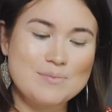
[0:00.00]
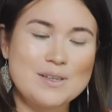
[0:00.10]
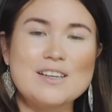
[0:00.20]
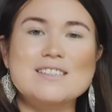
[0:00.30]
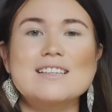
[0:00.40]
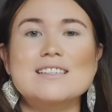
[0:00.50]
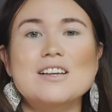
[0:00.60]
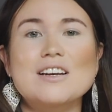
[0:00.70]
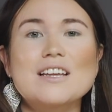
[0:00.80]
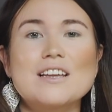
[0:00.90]
because it's
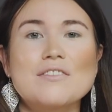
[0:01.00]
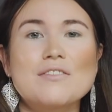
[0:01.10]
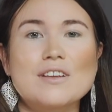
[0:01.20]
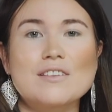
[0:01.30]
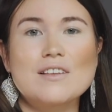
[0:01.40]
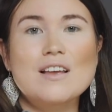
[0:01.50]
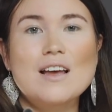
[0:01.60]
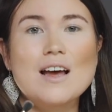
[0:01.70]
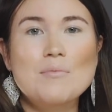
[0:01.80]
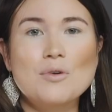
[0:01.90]
gonna give it
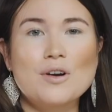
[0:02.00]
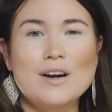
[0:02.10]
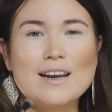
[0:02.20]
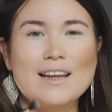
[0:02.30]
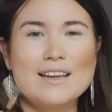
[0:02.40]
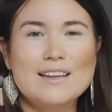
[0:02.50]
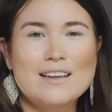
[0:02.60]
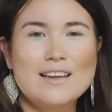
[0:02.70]
more like